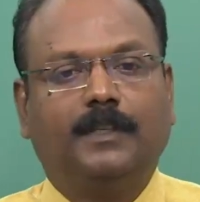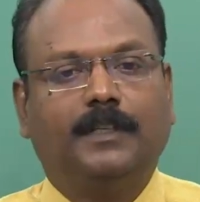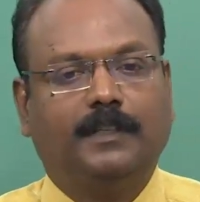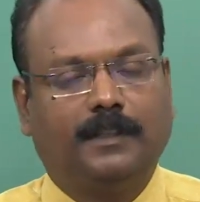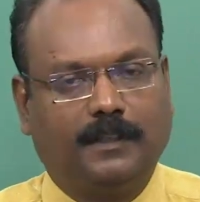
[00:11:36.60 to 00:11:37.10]
there
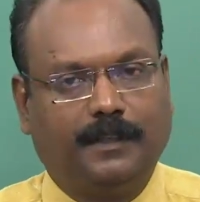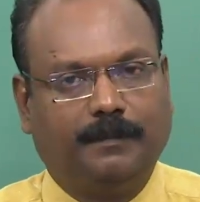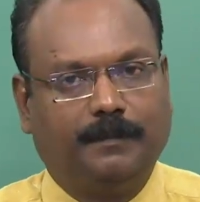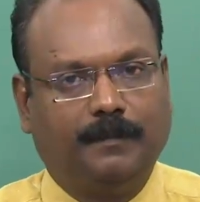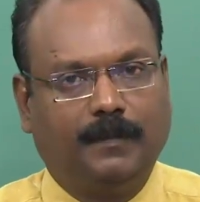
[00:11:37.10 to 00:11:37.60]
in
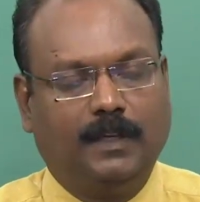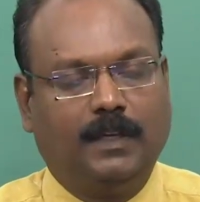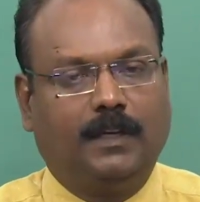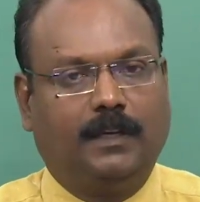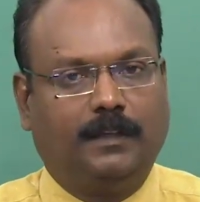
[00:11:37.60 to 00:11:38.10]
time.
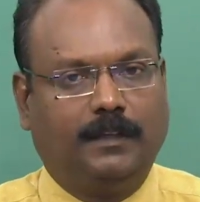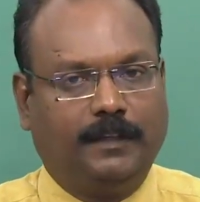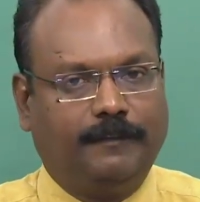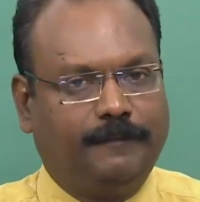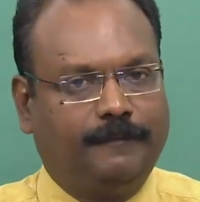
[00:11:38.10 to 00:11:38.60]
And
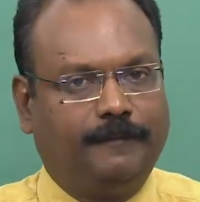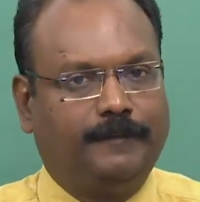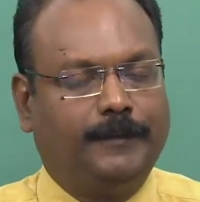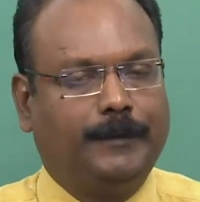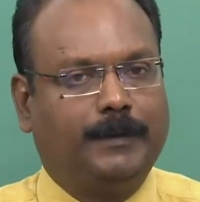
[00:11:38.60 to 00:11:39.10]
if
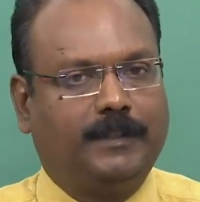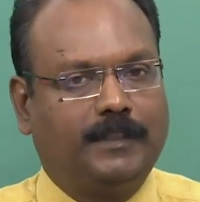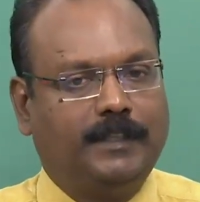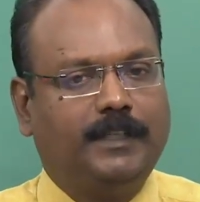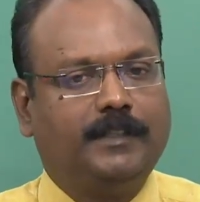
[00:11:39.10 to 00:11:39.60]
you are
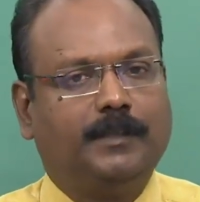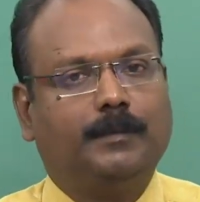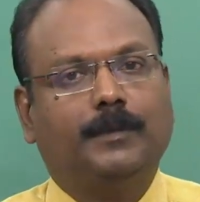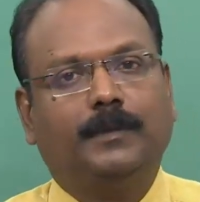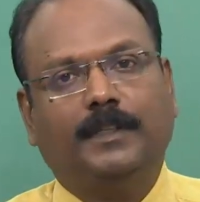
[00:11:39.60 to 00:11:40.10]
serious
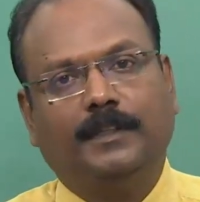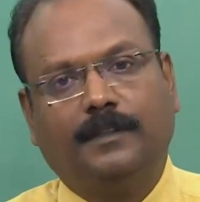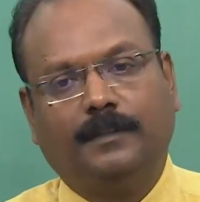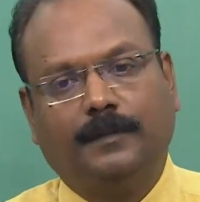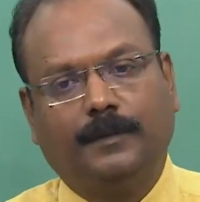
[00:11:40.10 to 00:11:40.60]
about the
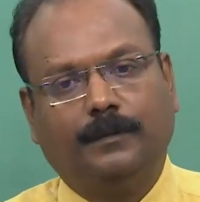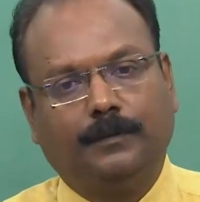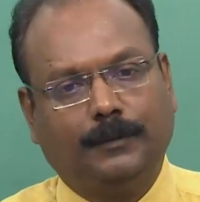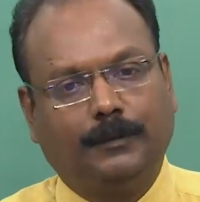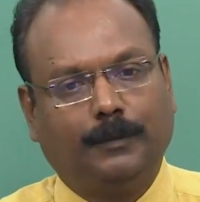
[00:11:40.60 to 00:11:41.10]
interview,
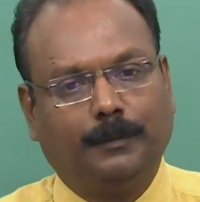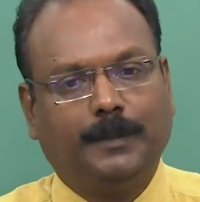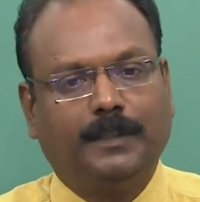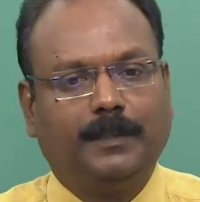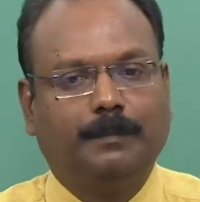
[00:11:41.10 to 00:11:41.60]
you should
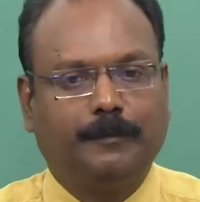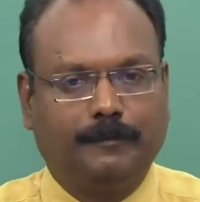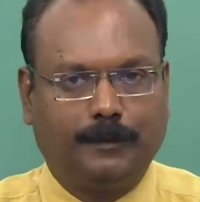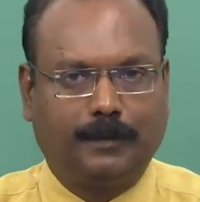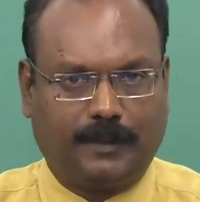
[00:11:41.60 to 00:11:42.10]
be there
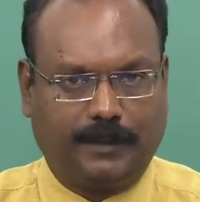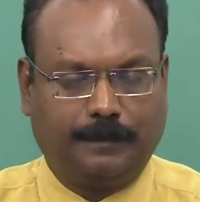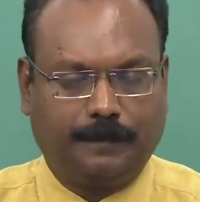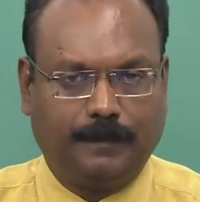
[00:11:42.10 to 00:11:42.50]
before time.